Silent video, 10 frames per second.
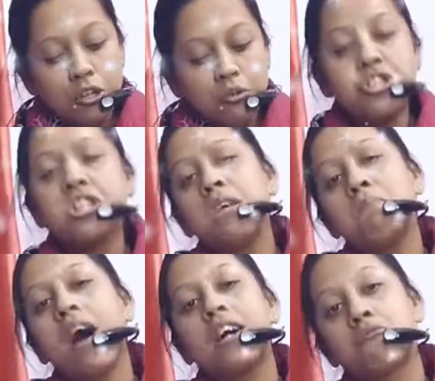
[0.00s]

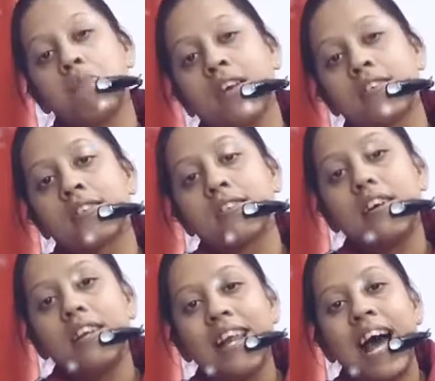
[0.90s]
Eugenie Marchbanks,
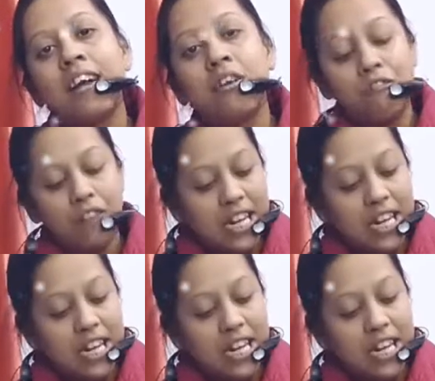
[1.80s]
a lad of